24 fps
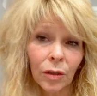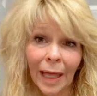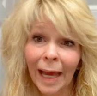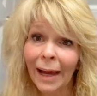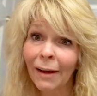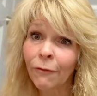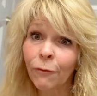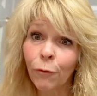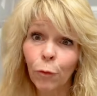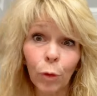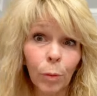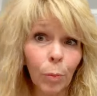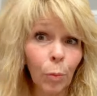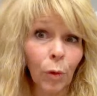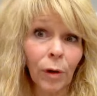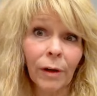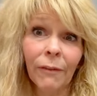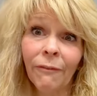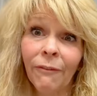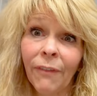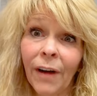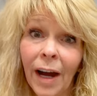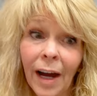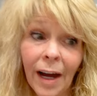That
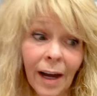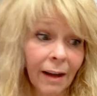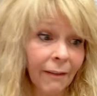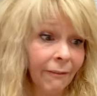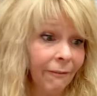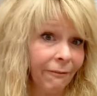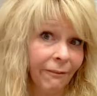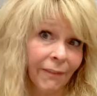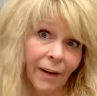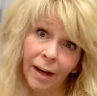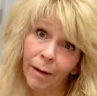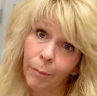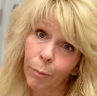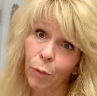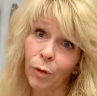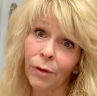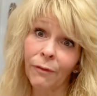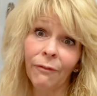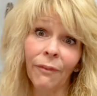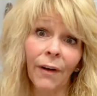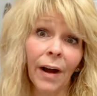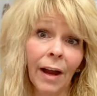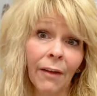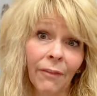4.5,
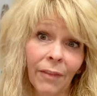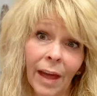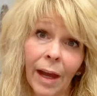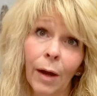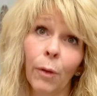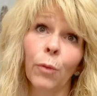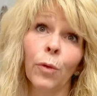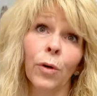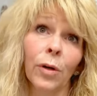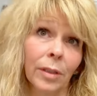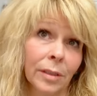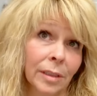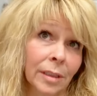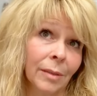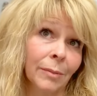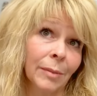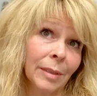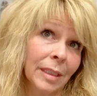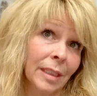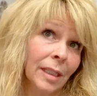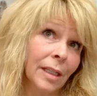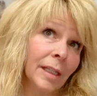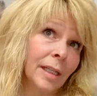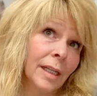5.5, that works, let
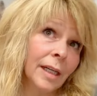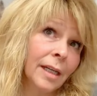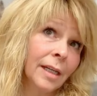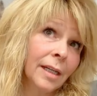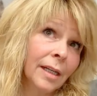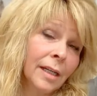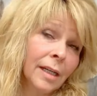me tell you.